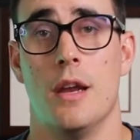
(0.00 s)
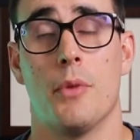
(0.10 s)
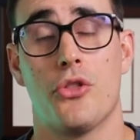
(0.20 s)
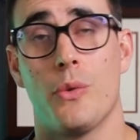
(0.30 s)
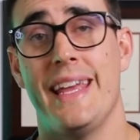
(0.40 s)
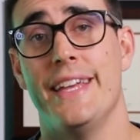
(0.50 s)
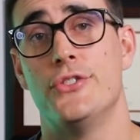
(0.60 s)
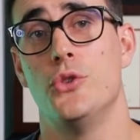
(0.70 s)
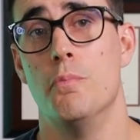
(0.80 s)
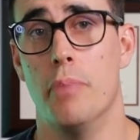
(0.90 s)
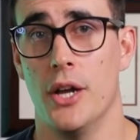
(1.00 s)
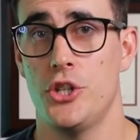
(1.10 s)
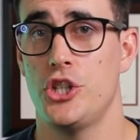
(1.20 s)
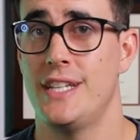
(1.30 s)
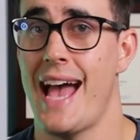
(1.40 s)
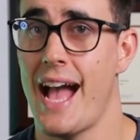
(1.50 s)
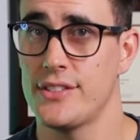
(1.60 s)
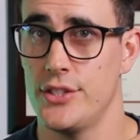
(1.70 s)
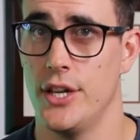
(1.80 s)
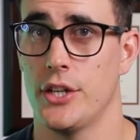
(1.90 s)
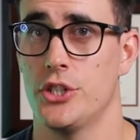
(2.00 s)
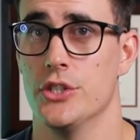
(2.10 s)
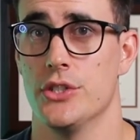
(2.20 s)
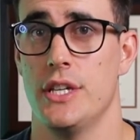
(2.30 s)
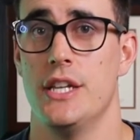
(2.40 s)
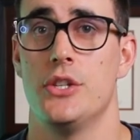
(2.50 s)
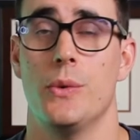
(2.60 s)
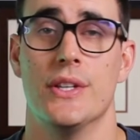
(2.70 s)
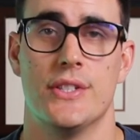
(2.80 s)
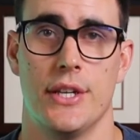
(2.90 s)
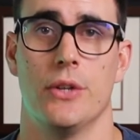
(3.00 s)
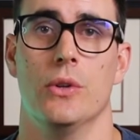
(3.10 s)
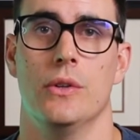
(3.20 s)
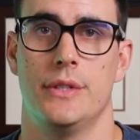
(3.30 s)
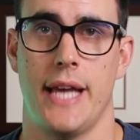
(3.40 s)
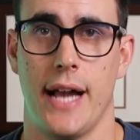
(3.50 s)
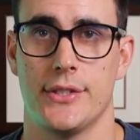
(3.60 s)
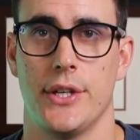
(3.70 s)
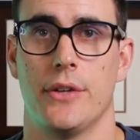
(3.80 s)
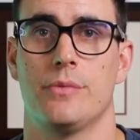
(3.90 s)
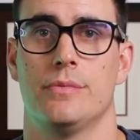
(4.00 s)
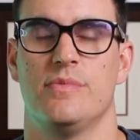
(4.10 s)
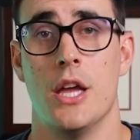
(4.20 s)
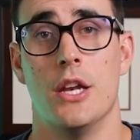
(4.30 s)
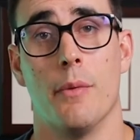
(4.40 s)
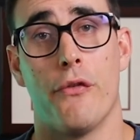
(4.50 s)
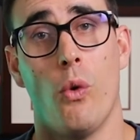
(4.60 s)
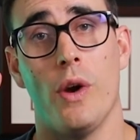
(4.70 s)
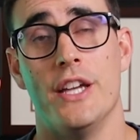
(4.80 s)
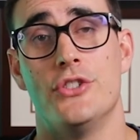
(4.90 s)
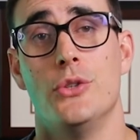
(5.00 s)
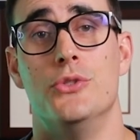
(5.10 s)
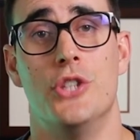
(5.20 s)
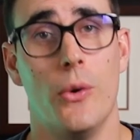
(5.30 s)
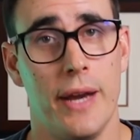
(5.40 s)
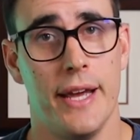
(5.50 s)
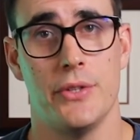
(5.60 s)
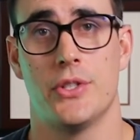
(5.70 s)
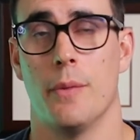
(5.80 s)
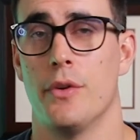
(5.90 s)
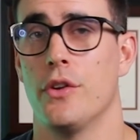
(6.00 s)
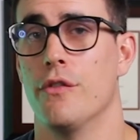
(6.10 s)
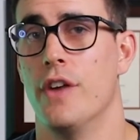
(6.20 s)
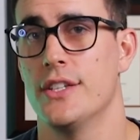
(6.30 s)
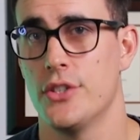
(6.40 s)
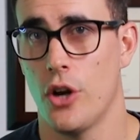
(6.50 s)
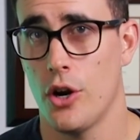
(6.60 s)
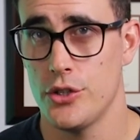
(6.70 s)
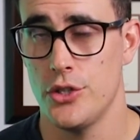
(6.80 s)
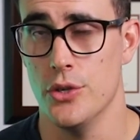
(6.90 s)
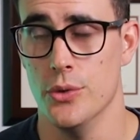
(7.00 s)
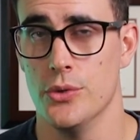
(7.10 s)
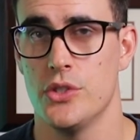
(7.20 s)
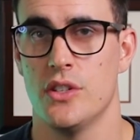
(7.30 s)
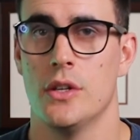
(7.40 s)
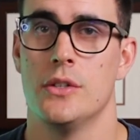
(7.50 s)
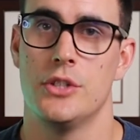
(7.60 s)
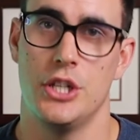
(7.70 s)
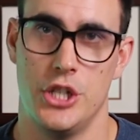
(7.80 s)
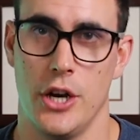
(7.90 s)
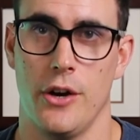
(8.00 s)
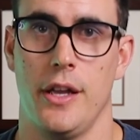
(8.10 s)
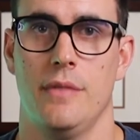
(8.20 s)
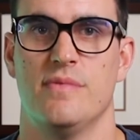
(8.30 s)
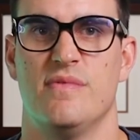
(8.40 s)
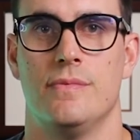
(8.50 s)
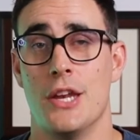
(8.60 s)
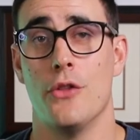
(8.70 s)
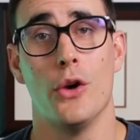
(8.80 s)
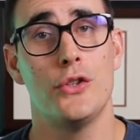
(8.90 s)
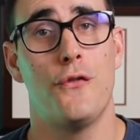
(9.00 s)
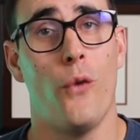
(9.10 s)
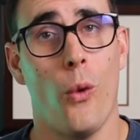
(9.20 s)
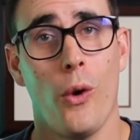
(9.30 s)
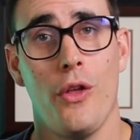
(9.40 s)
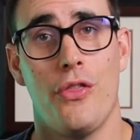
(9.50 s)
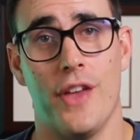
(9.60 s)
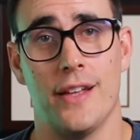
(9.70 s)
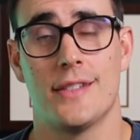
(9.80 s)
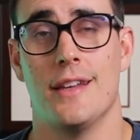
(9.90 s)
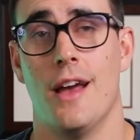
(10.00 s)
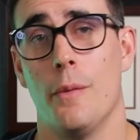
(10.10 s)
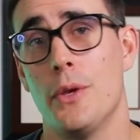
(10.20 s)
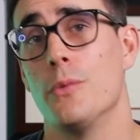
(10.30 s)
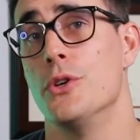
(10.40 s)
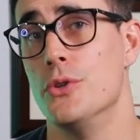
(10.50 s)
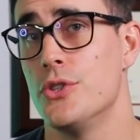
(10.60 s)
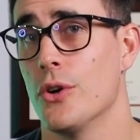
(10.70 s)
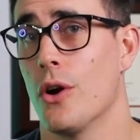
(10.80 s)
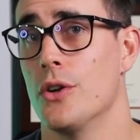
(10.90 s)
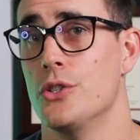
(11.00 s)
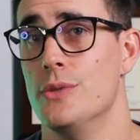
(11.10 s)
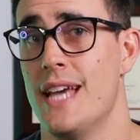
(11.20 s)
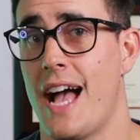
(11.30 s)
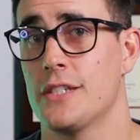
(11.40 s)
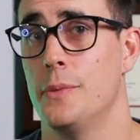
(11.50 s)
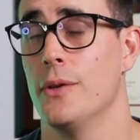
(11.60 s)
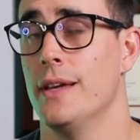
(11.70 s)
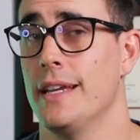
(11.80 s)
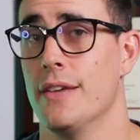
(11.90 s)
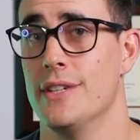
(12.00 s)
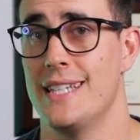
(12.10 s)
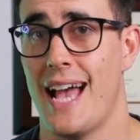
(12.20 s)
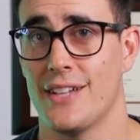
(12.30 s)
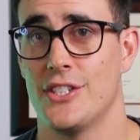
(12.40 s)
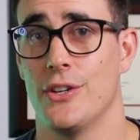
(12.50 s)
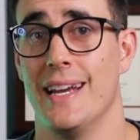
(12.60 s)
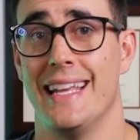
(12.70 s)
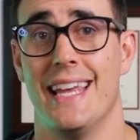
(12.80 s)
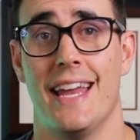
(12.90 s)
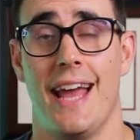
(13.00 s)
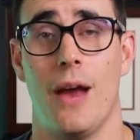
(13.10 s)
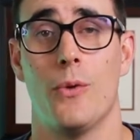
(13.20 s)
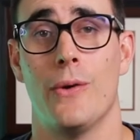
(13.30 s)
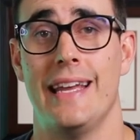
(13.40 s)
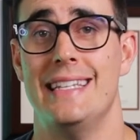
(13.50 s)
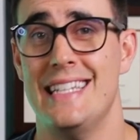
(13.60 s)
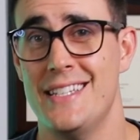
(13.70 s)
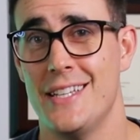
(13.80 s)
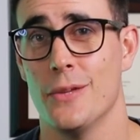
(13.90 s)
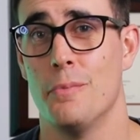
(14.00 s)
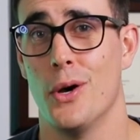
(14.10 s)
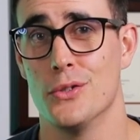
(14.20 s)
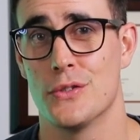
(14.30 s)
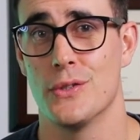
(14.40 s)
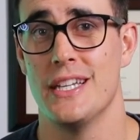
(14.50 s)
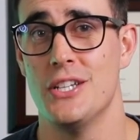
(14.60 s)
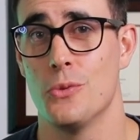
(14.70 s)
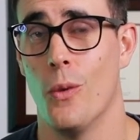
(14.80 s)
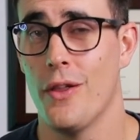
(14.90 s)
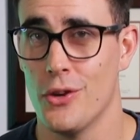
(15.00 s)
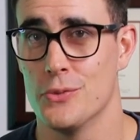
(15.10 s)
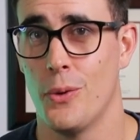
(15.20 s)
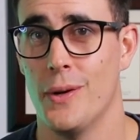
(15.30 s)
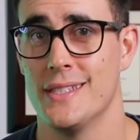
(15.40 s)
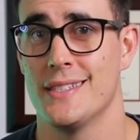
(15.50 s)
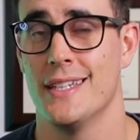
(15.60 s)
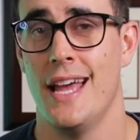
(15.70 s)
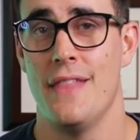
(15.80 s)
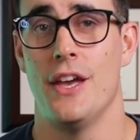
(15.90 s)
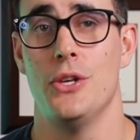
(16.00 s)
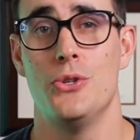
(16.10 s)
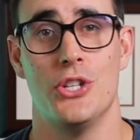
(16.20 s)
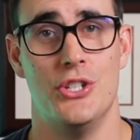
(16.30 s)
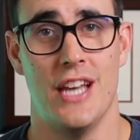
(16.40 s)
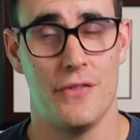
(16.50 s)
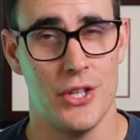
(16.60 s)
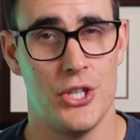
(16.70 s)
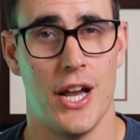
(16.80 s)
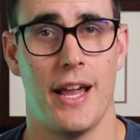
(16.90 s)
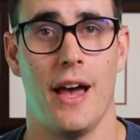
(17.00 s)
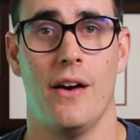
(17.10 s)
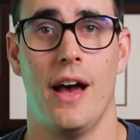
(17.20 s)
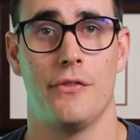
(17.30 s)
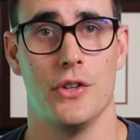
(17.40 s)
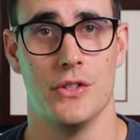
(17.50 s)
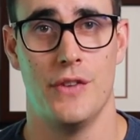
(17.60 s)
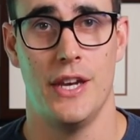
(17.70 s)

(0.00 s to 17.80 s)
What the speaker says: Number 3 is to bunch tax deductions into a single tax year. Number 4 is to donate some of your vested RSUs to charity. Now, those 4 things can help you reduce your RSU tax bill in a given tax year. And again, I wrote a detailed post for each one of those points that you should definitely check out after this